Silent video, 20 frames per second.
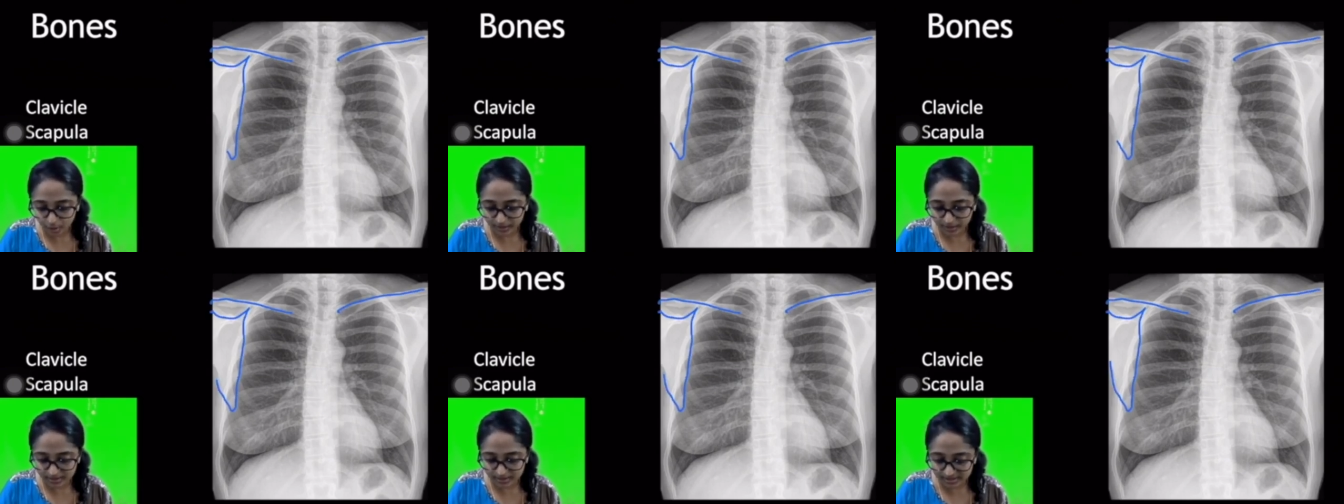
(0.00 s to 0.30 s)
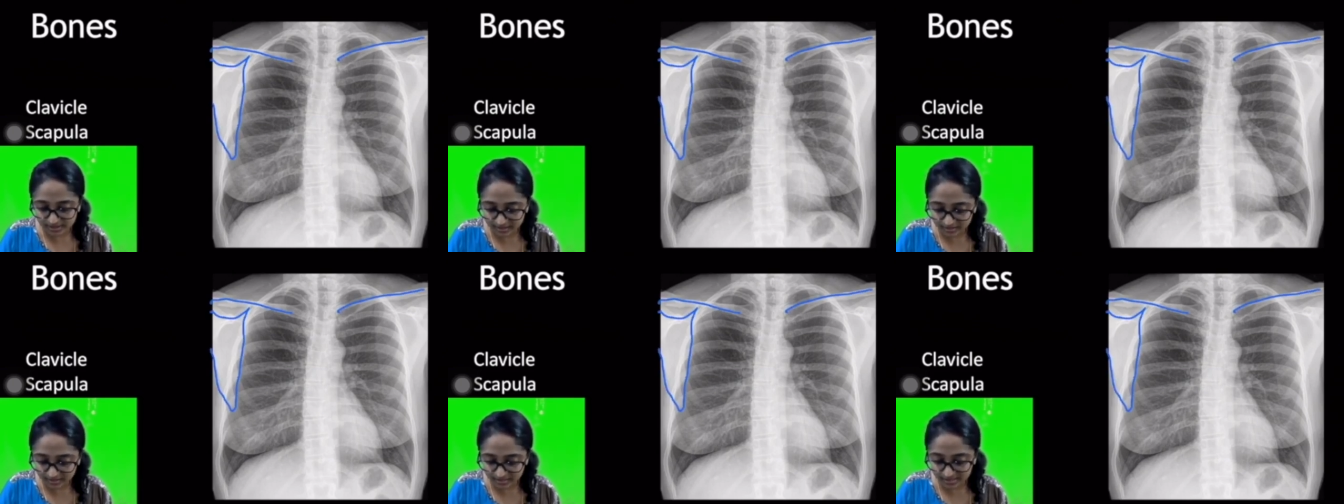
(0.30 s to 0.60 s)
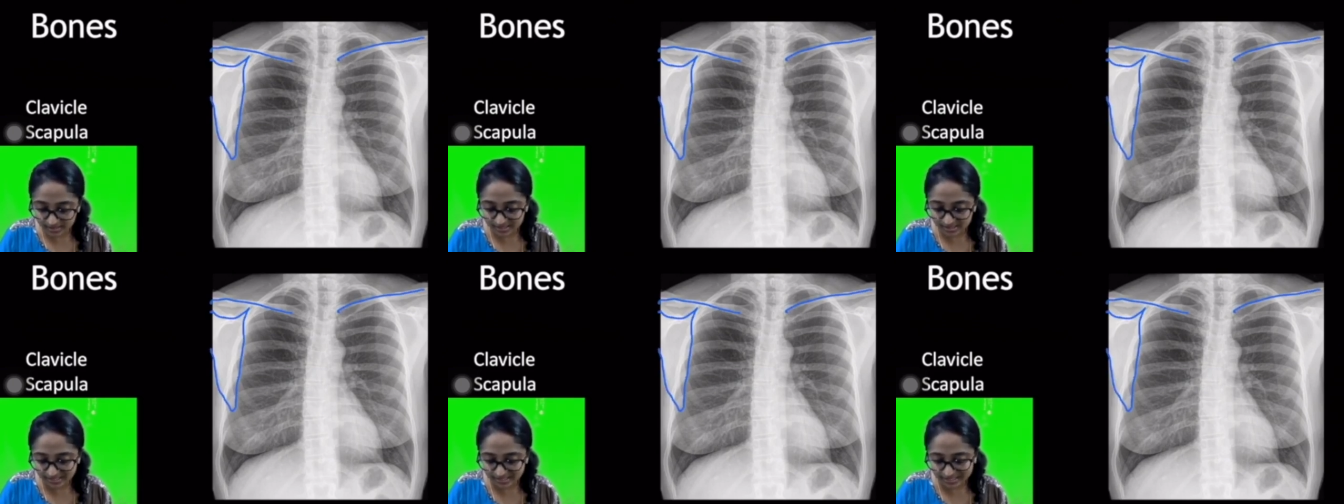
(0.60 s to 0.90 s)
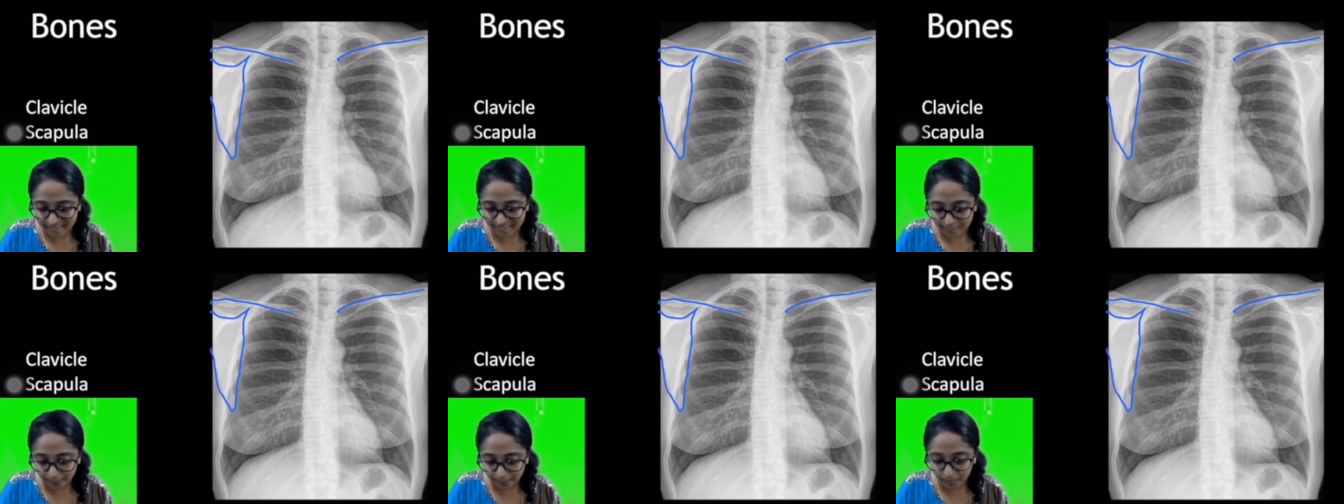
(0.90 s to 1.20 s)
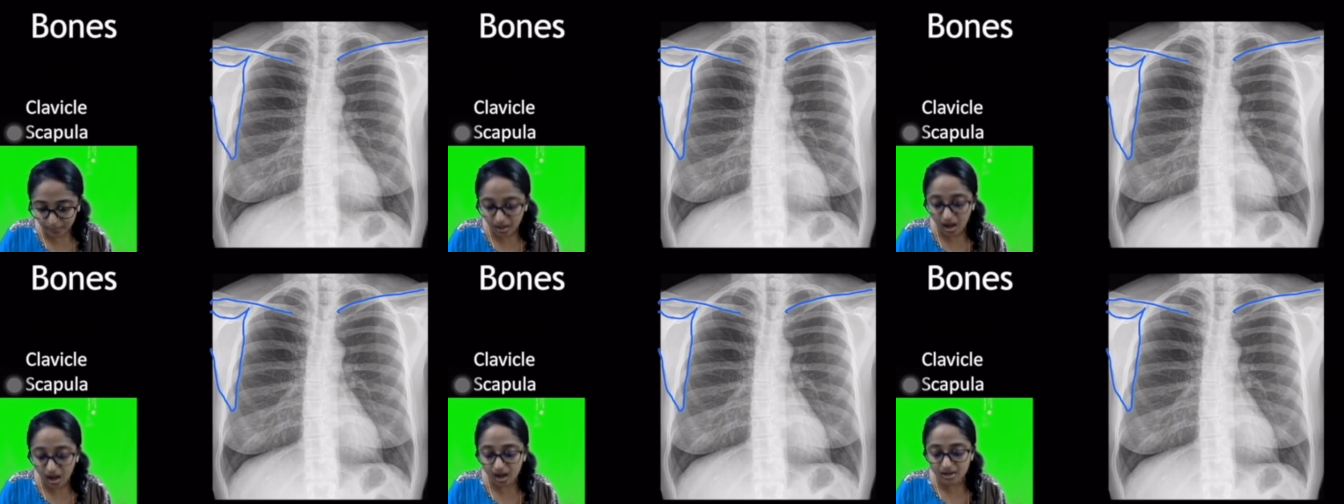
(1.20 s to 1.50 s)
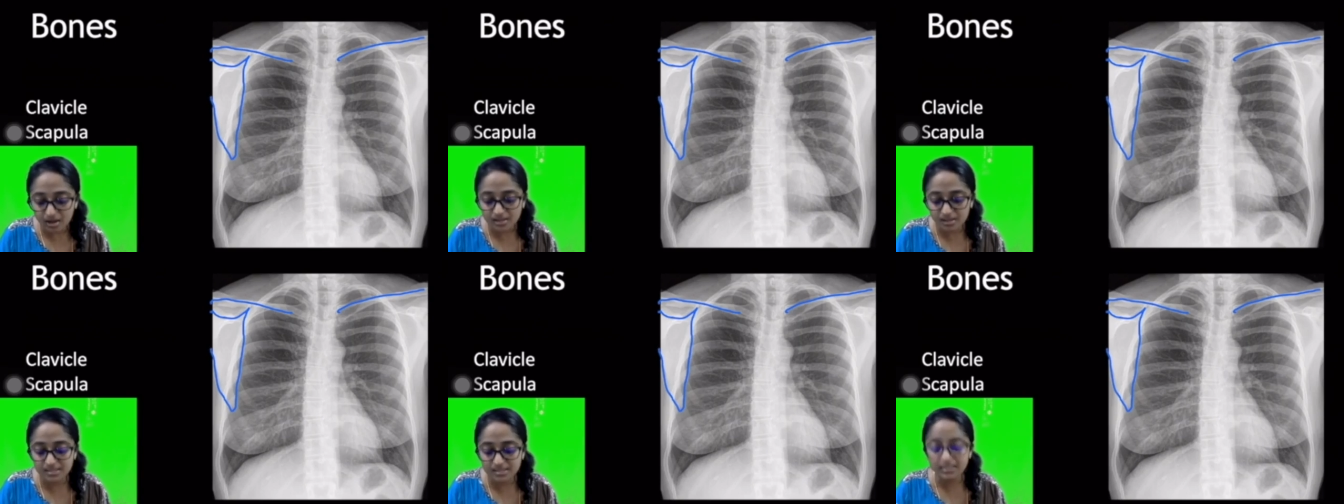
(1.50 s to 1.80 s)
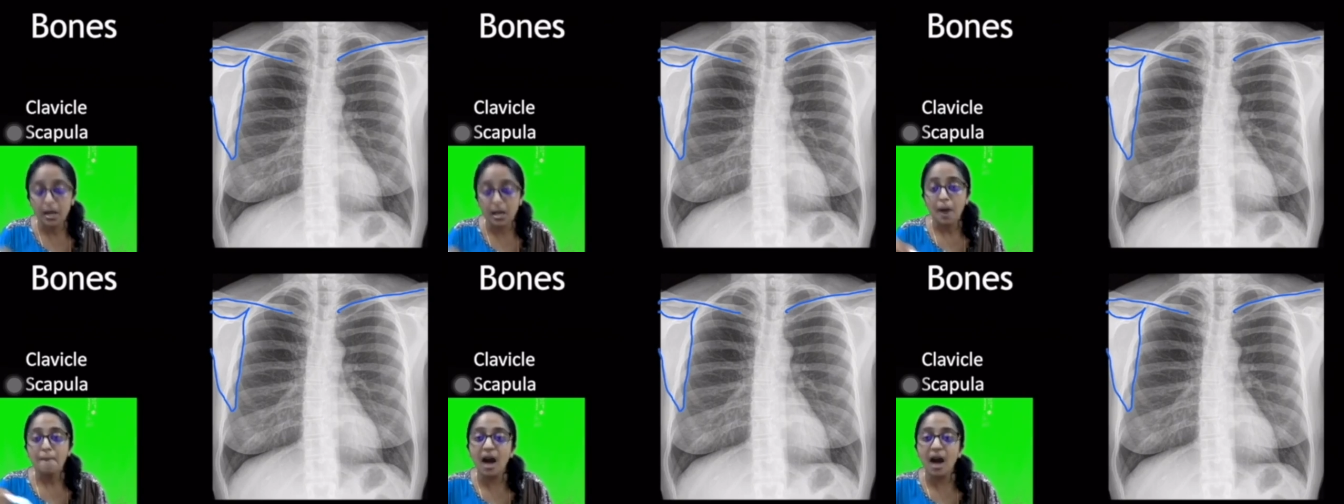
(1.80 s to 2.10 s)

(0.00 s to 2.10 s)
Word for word: You can see that the scapula is